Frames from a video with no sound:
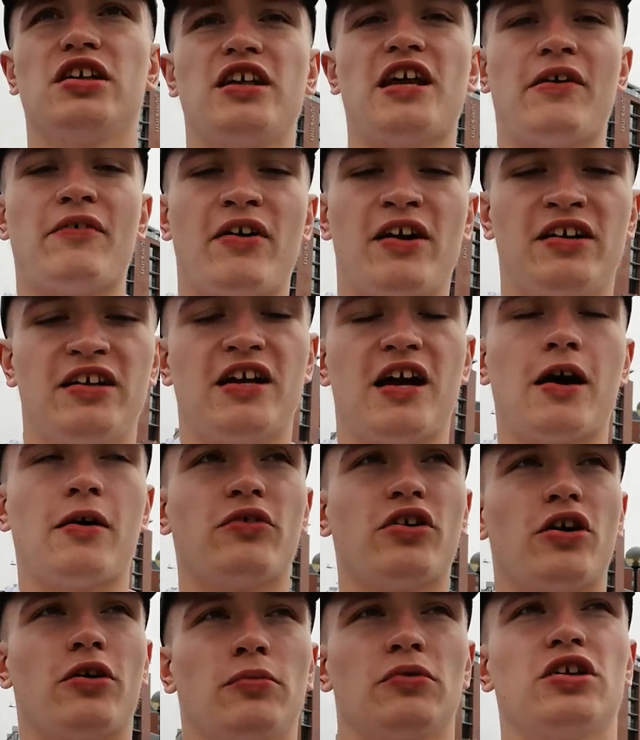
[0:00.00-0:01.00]
yeah, right now
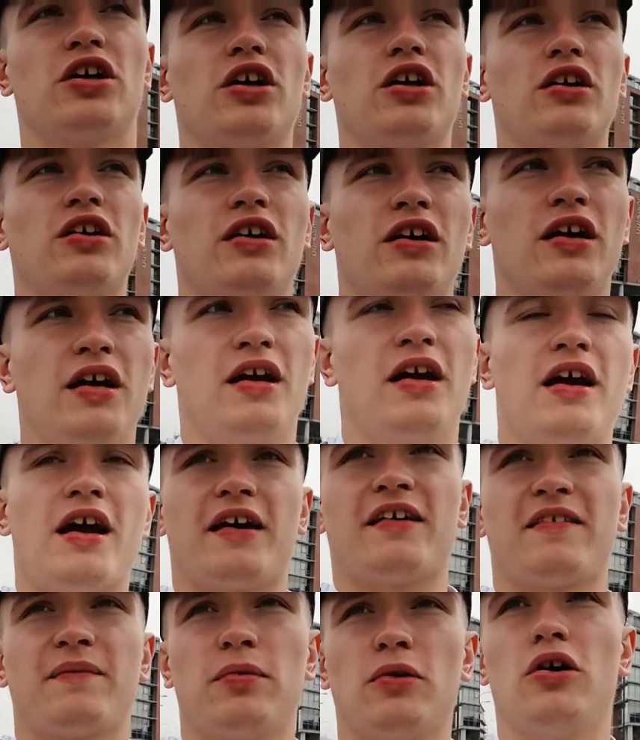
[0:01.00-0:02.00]
though I'm gonna
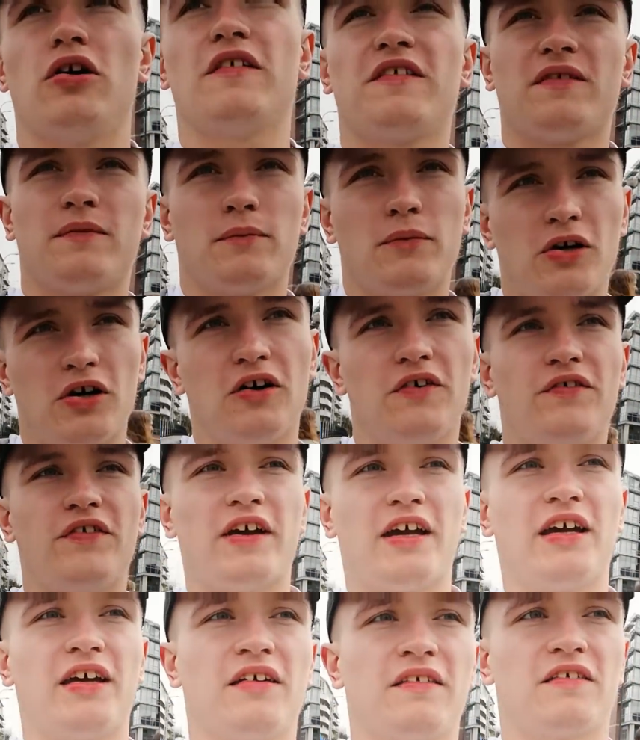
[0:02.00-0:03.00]
explore some more
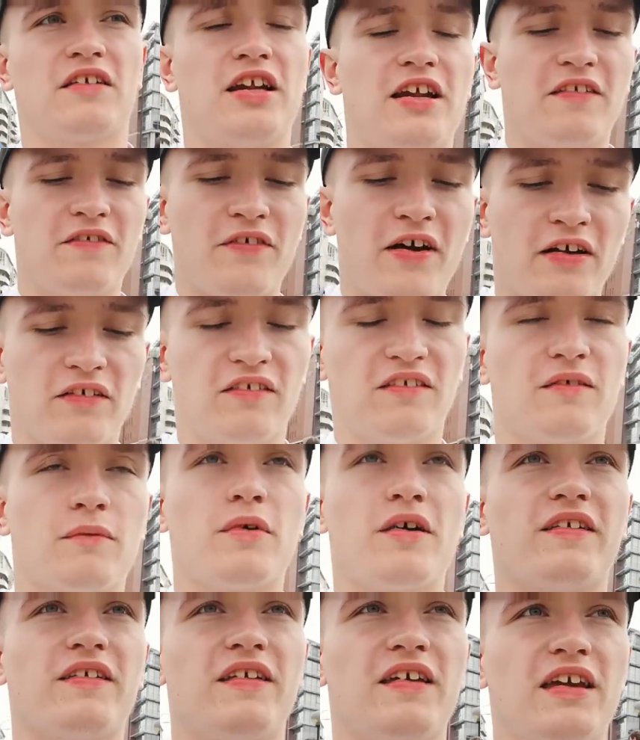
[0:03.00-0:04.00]
things. And I need to find
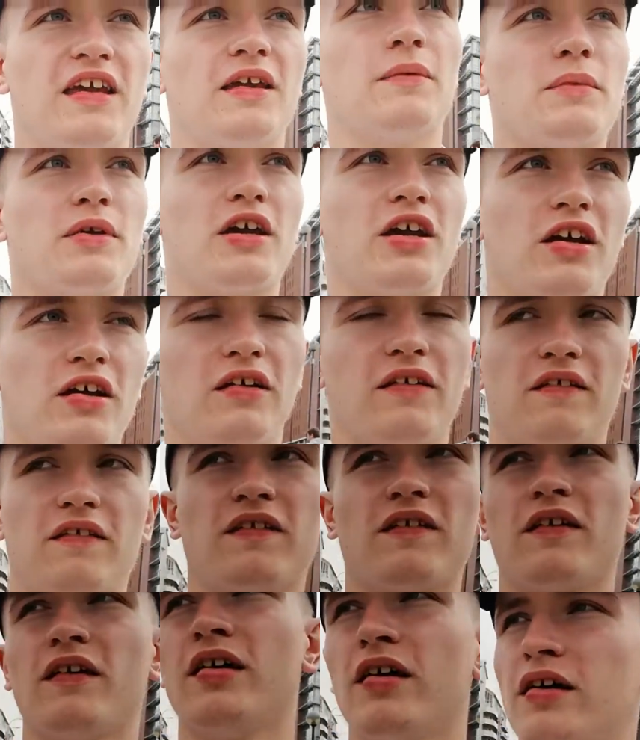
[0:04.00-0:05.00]
somewhere to eat
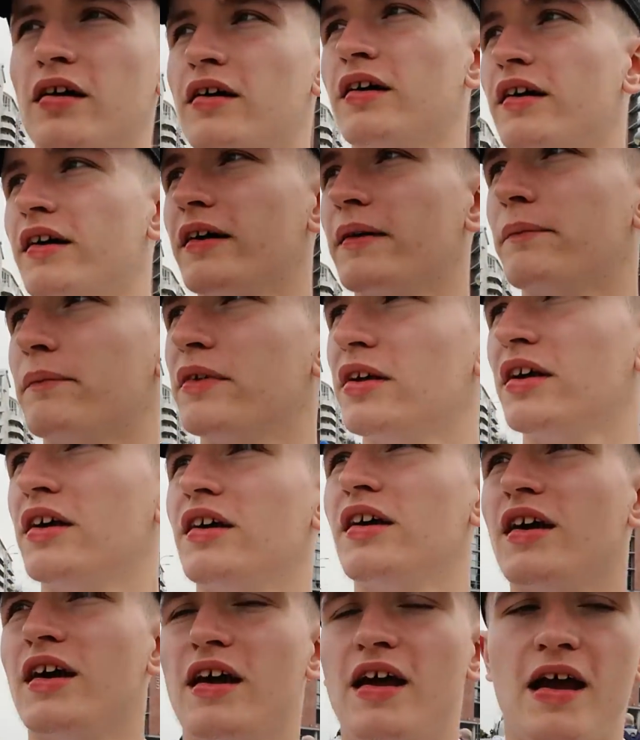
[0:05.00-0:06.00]
because. Um,
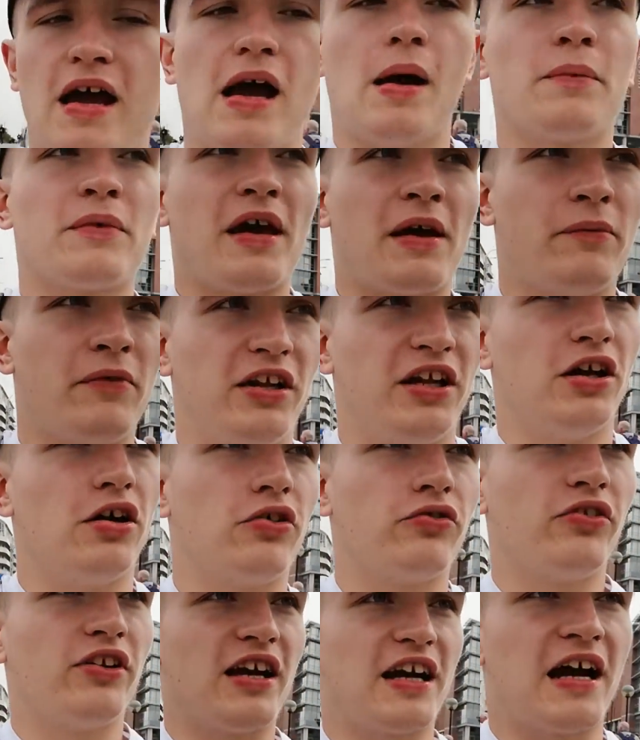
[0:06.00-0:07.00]
getting really
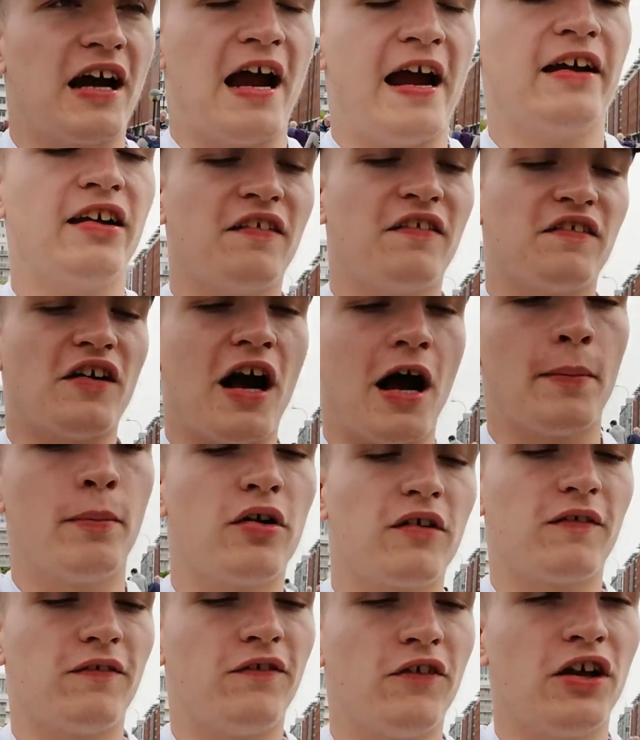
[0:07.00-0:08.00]
hungry. Like I had a
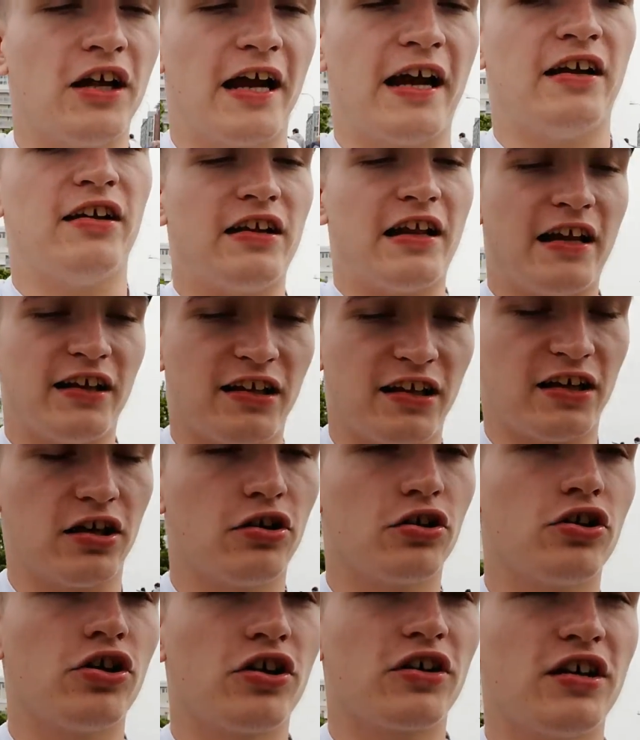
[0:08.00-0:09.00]
Starbucks for like I had, I had like
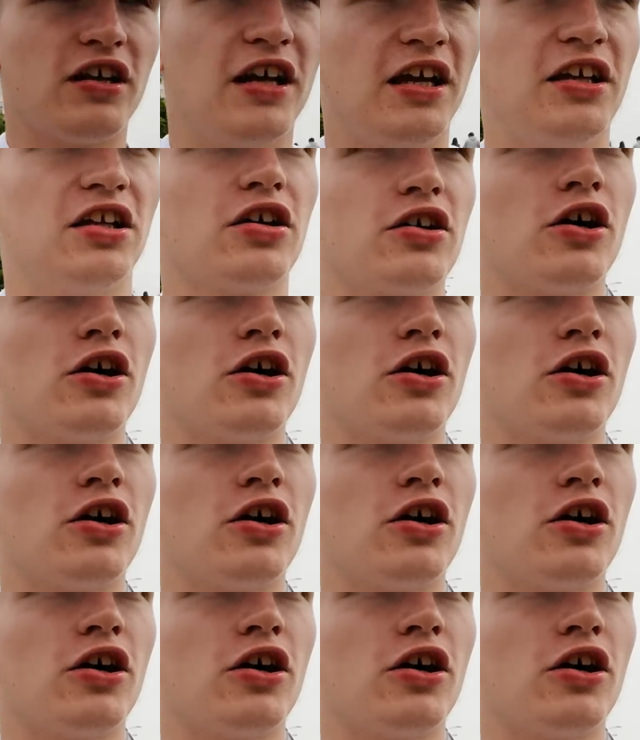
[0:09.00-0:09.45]
a cookie and a